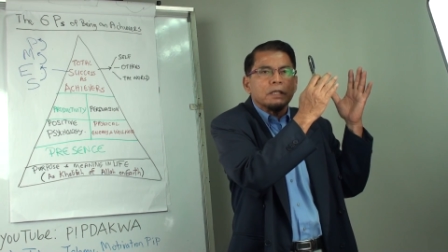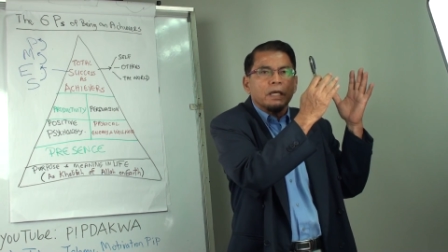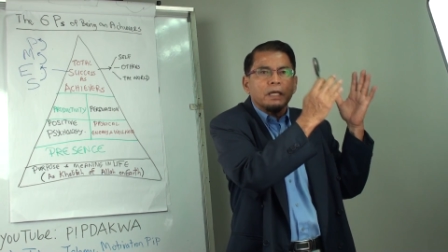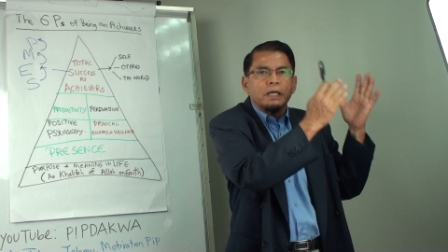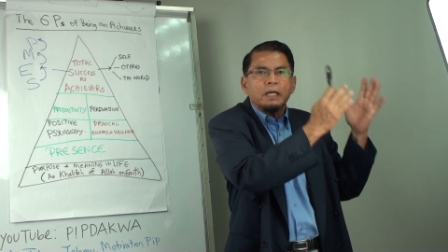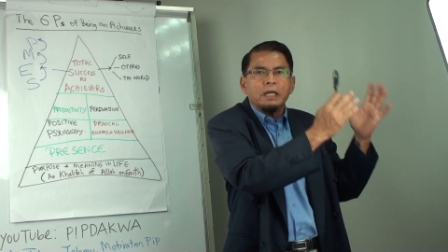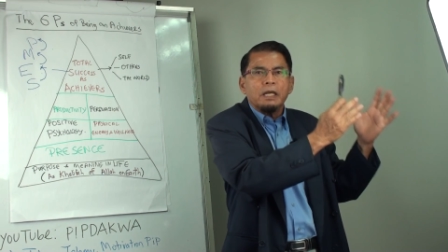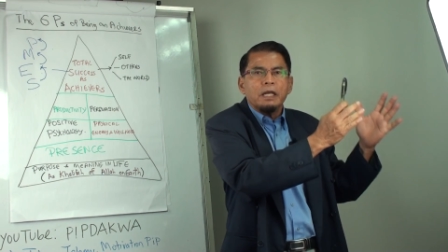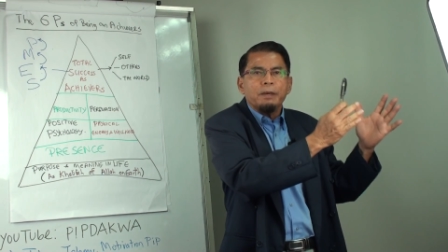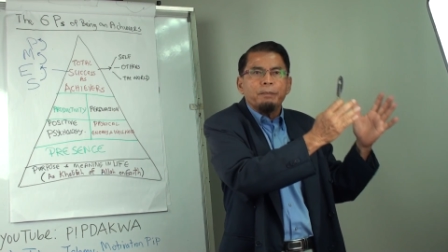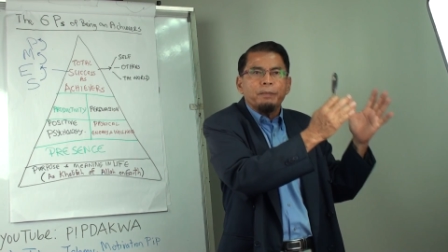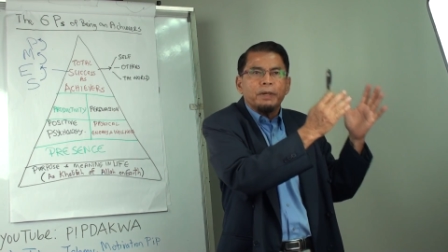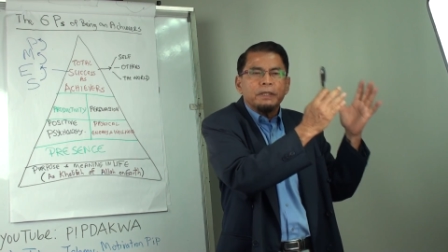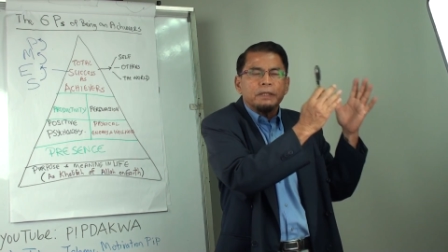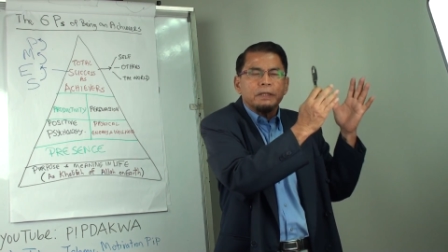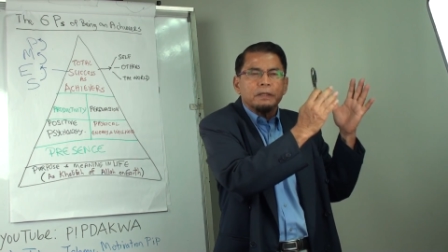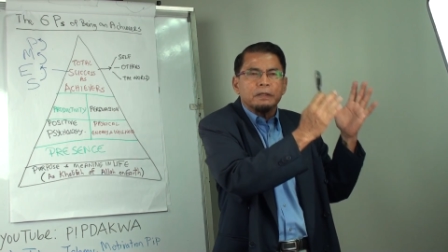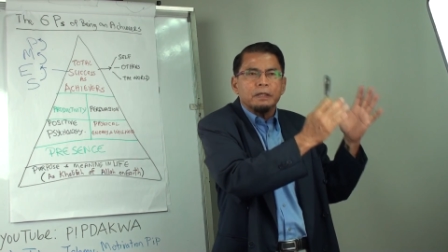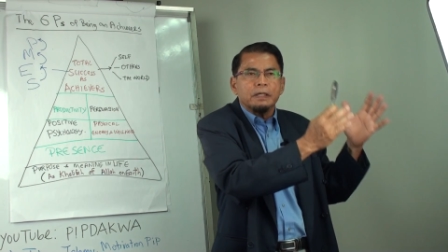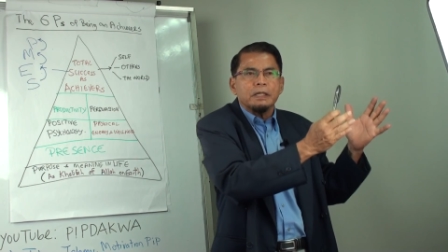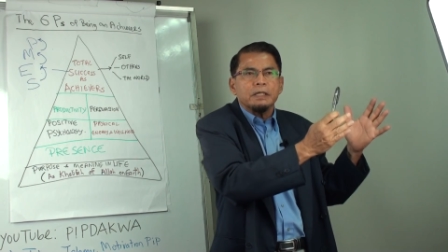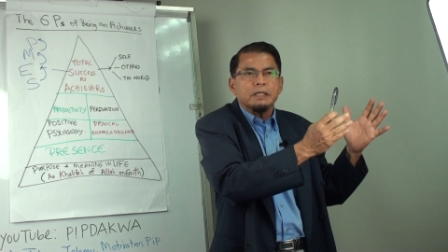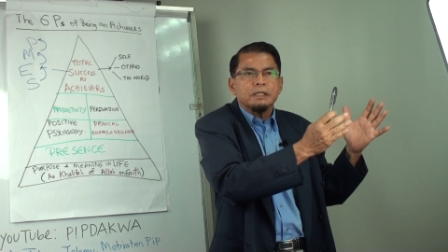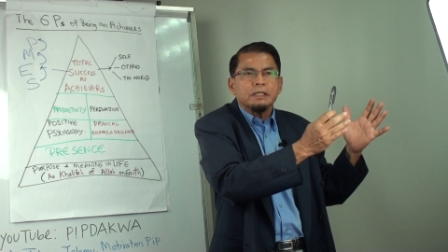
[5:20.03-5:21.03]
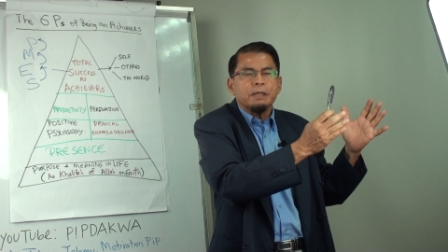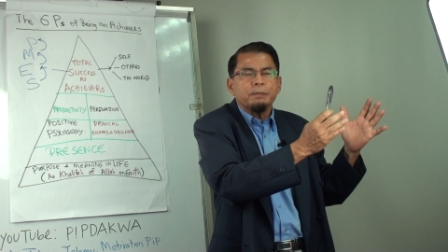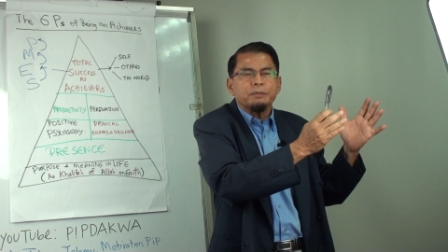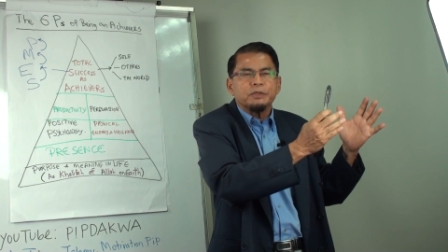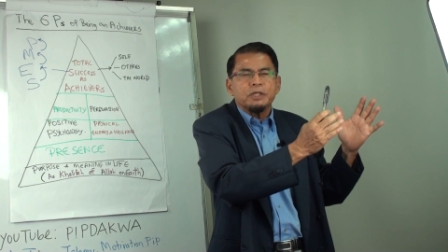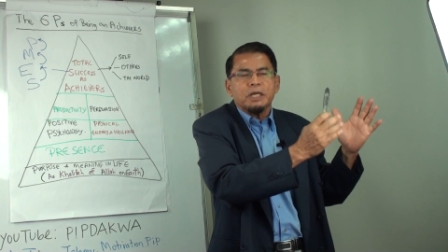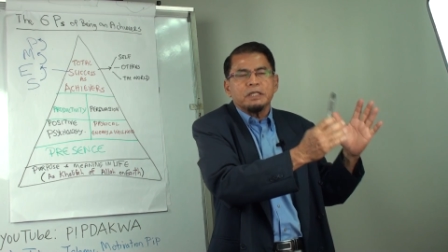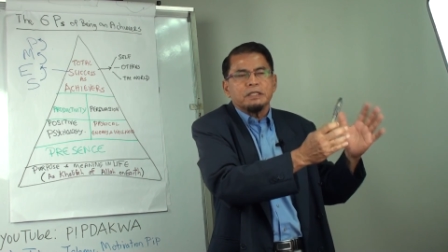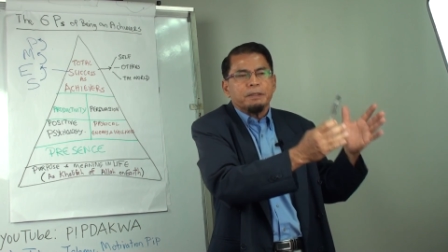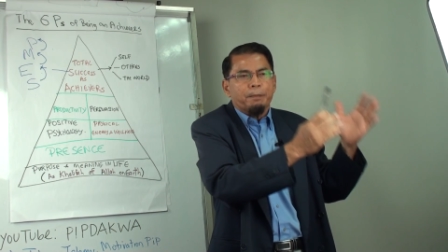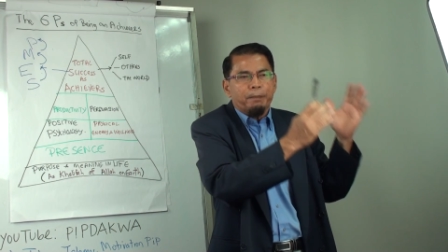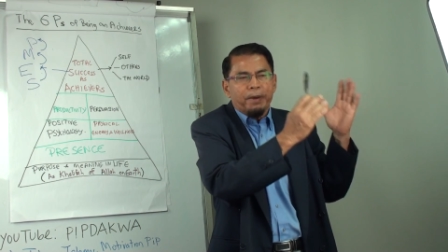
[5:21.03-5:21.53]
secular materialism,
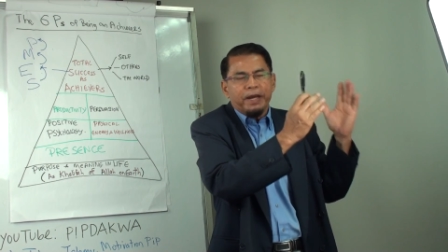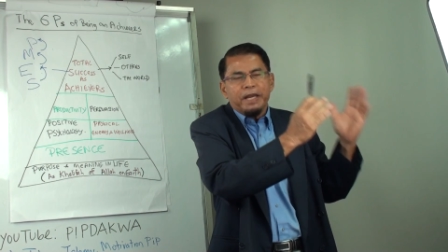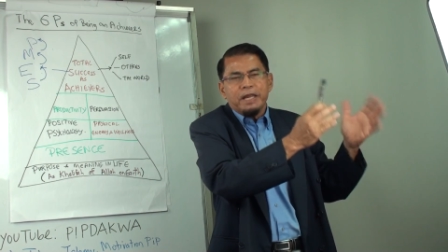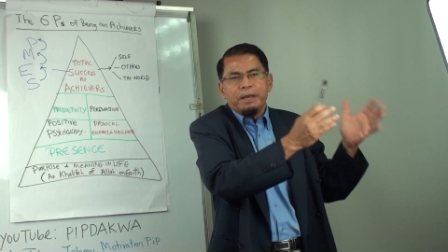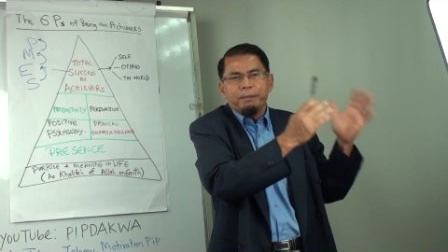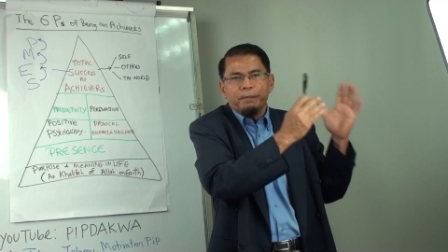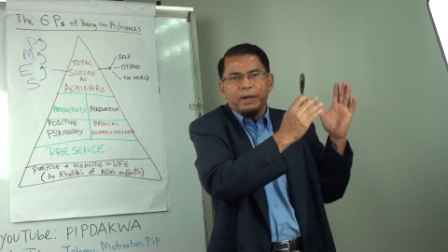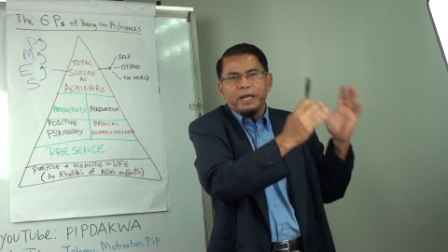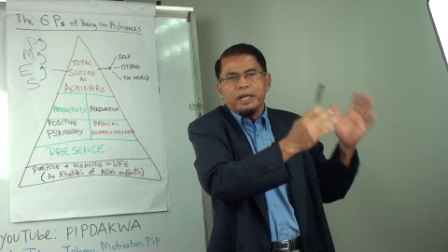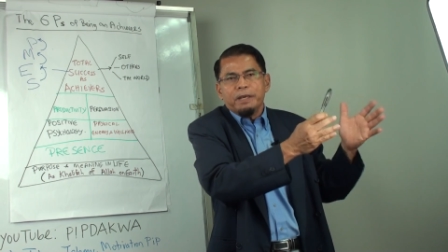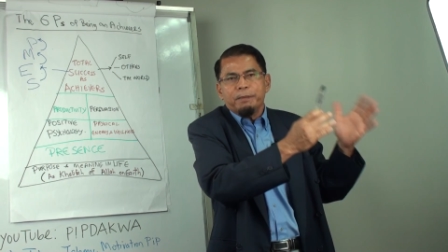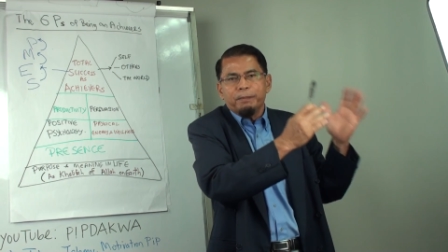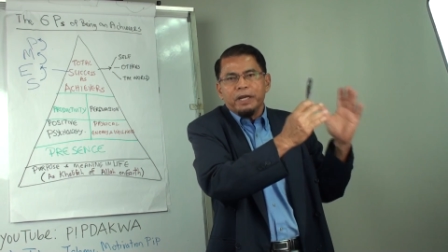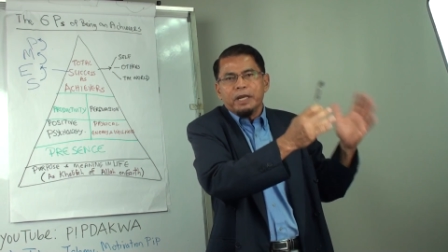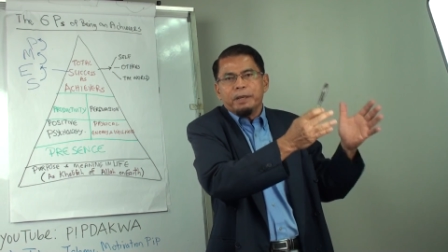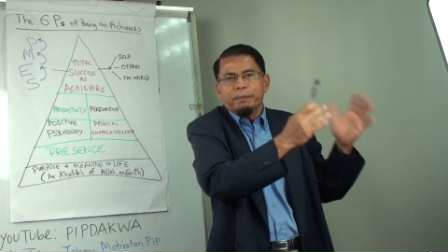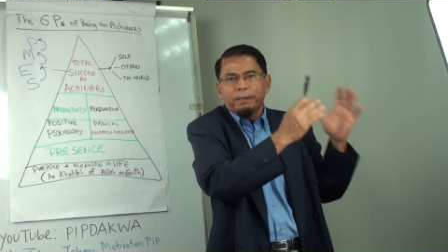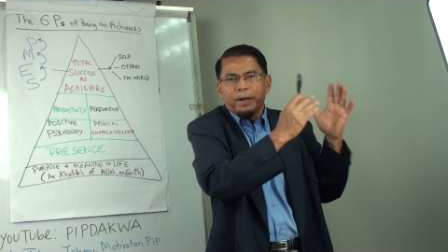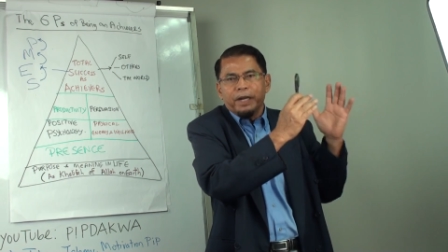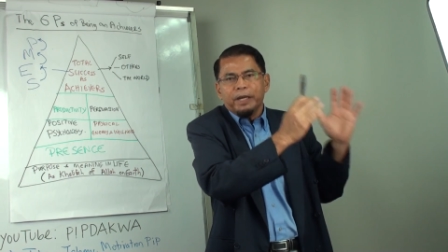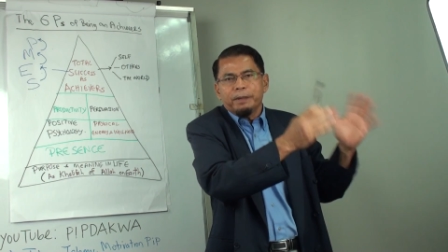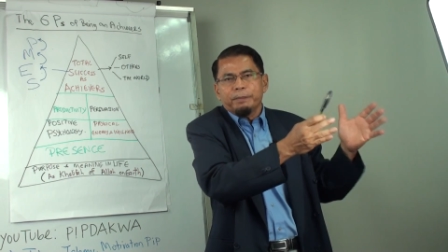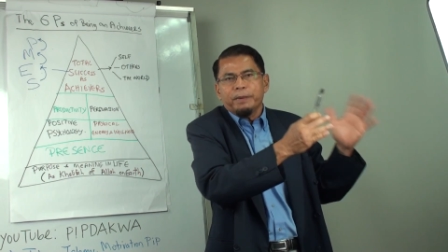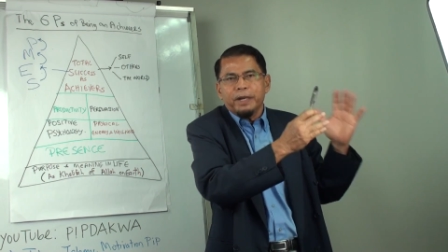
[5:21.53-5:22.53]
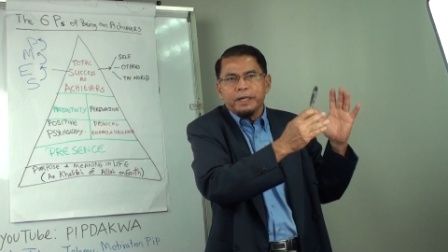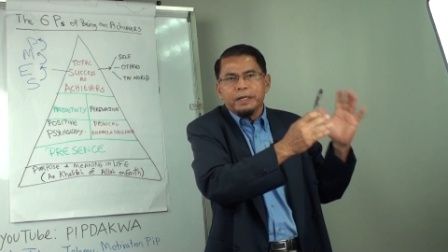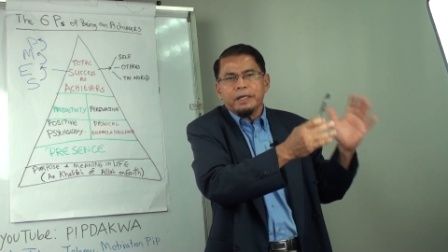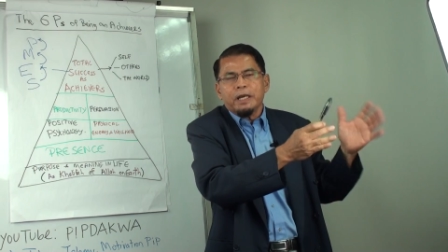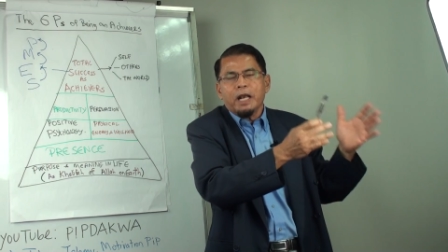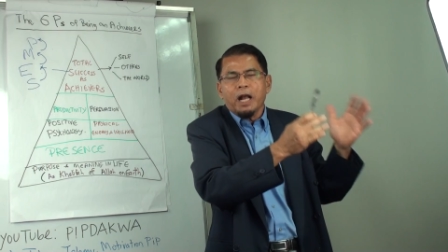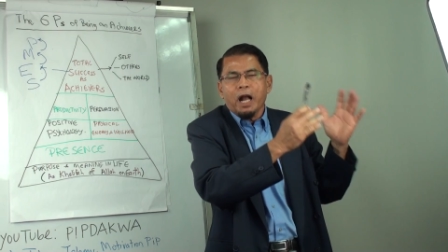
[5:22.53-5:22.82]
just money, money, money, money, money,